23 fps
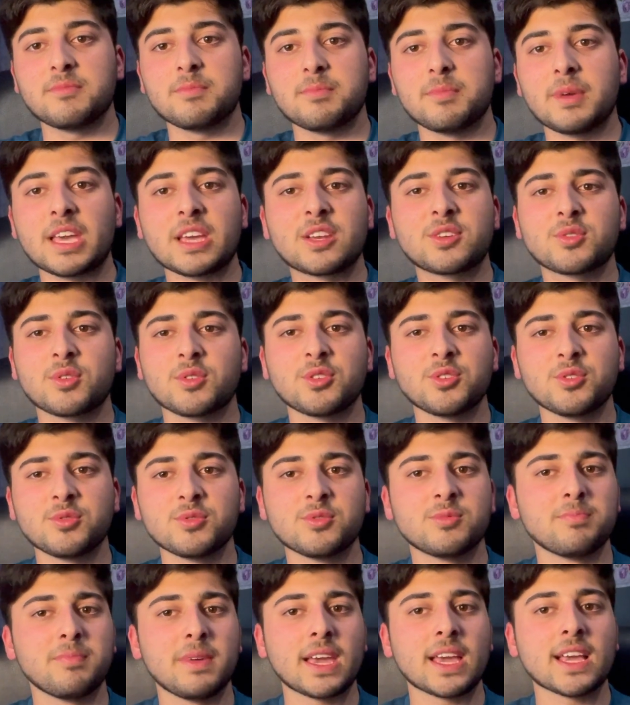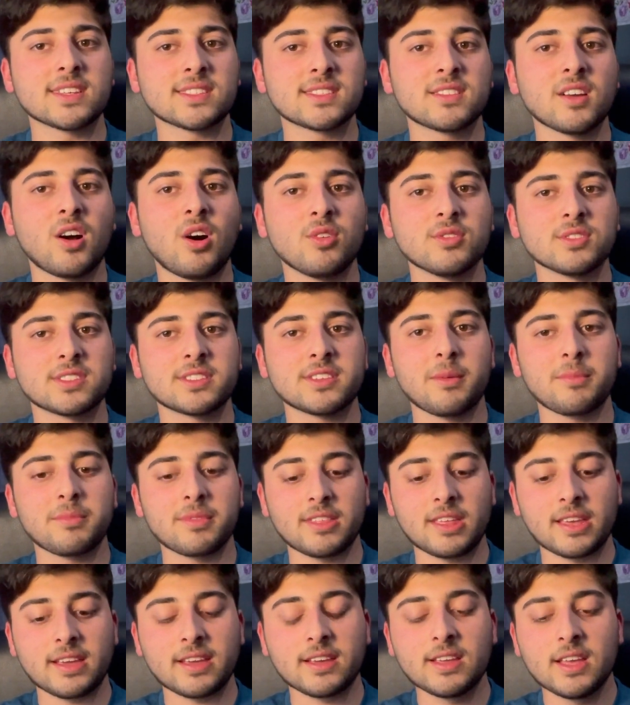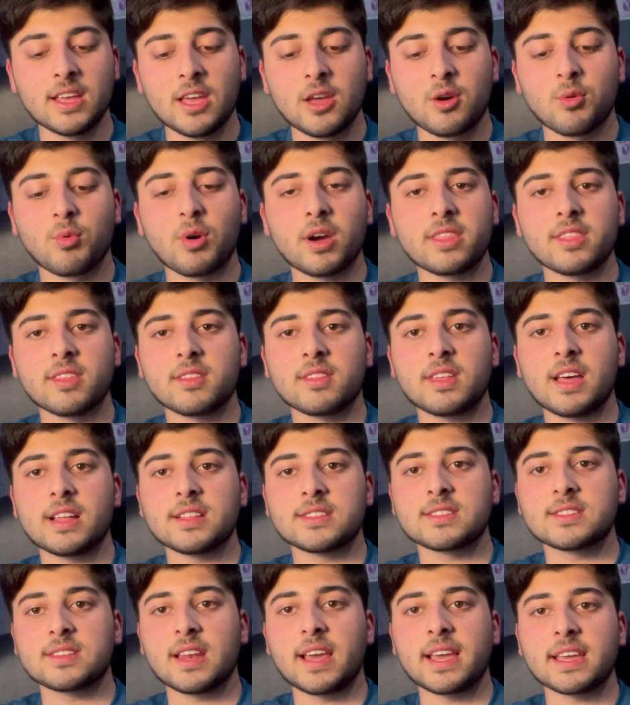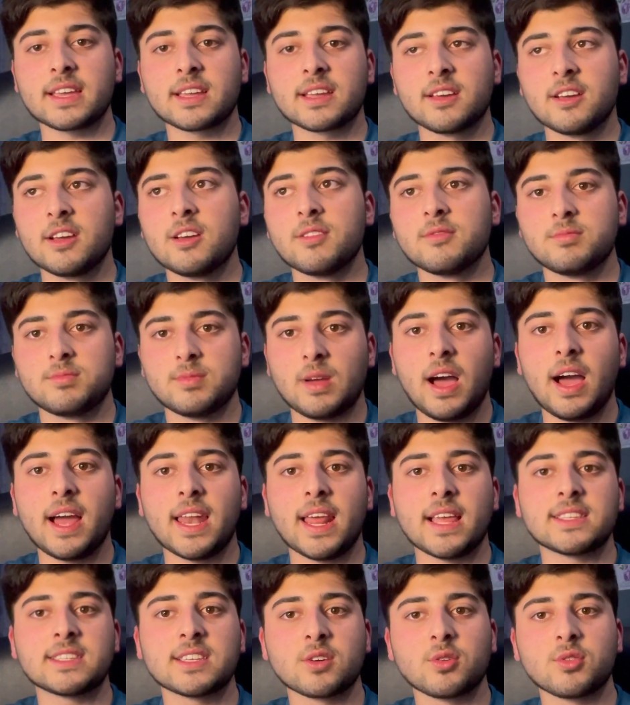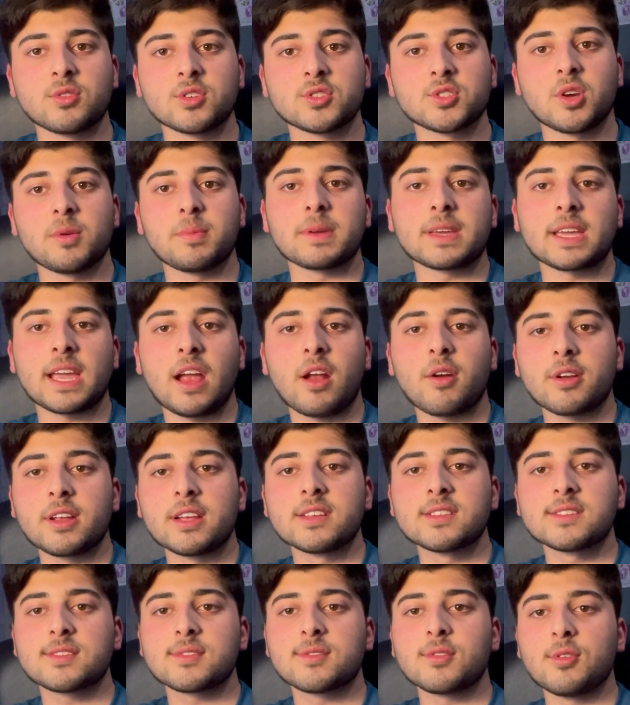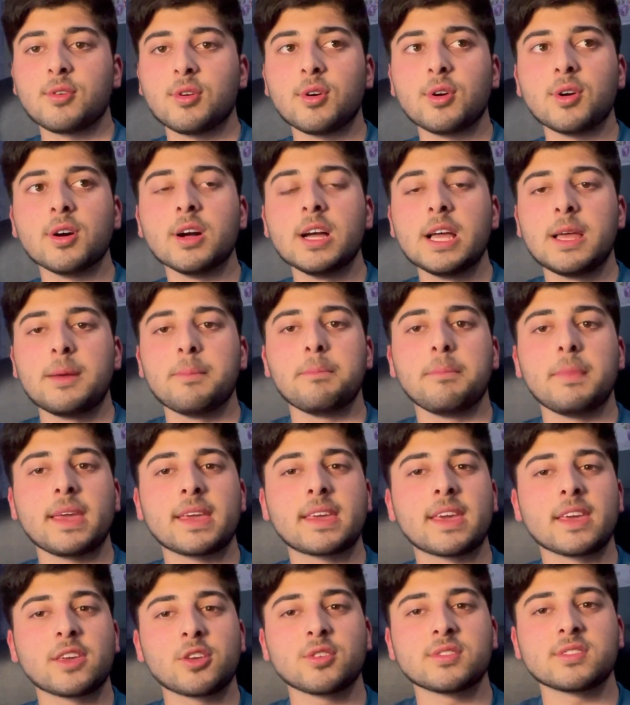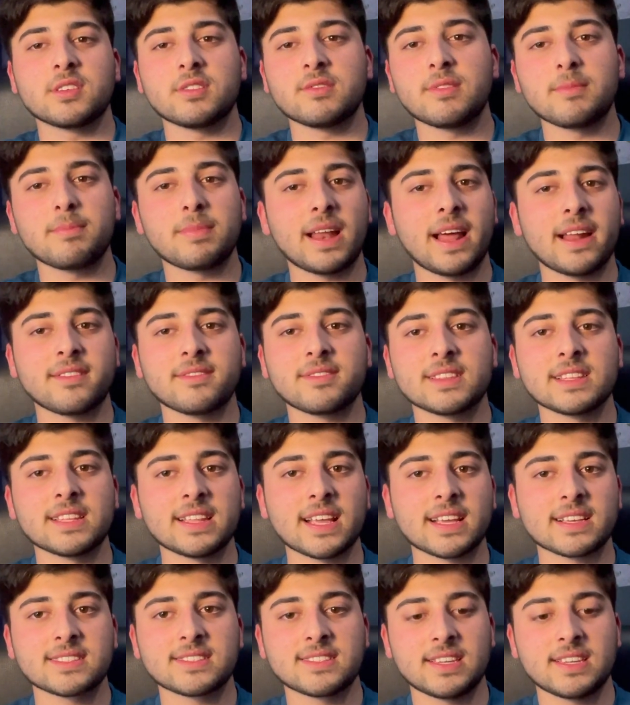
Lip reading: make sure you make a start on something, whether that's like highlighting all your topic areas or making yourself a plan for the next